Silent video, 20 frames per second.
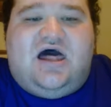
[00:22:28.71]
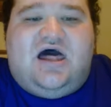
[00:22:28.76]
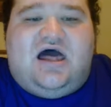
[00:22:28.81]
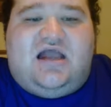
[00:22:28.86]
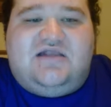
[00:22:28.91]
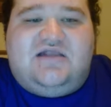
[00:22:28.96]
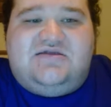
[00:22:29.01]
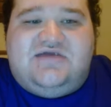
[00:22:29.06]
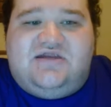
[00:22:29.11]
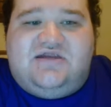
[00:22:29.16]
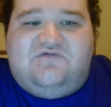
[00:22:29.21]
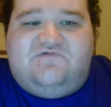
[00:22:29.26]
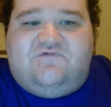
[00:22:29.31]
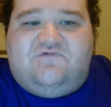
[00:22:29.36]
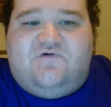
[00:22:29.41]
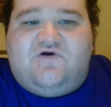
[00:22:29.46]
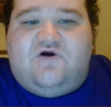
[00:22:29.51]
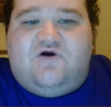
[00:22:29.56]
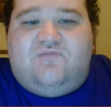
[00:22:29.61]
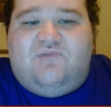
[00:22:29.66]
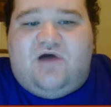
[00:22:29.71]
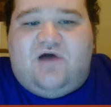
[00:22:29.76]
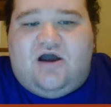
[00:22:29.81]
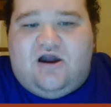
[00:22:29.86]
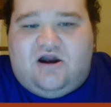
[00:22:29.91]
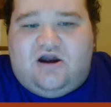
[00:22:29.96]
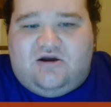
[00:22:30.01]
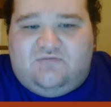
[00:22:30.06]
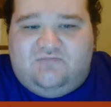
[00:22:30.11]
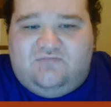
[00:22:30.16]
on tinfoil
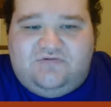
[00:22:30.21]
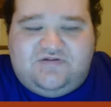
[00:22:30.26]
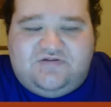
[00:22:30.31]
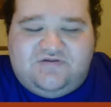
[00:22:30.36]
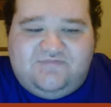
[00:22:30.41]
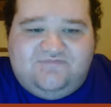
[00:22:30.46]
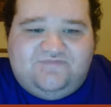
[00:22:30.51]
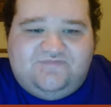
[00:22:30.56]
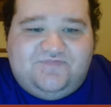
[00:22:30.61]
barbs.